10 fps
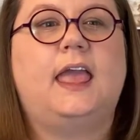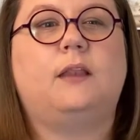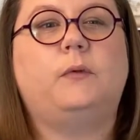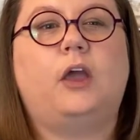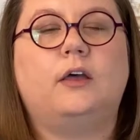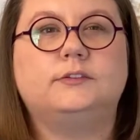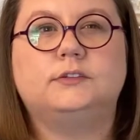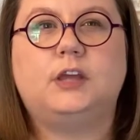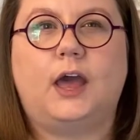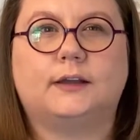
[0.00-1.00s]
And we also
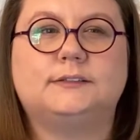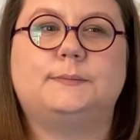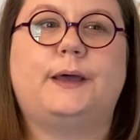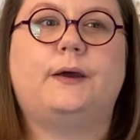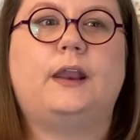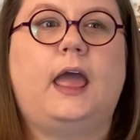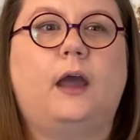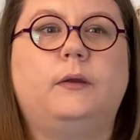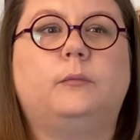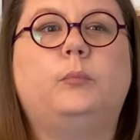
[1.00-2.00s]
talked about
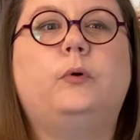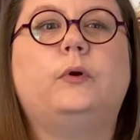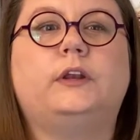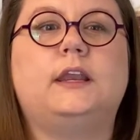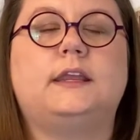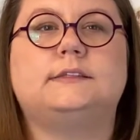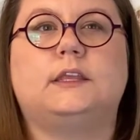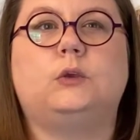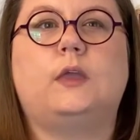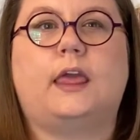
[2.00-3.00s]
how important it is
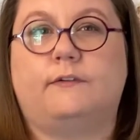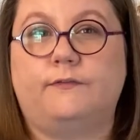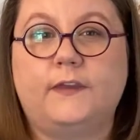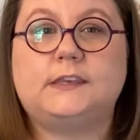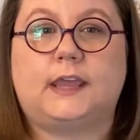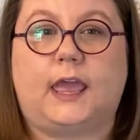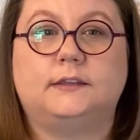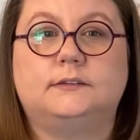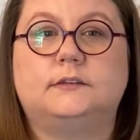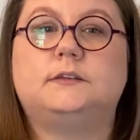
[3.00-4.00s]
that you get a fit
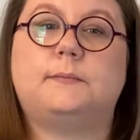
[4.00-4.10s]
test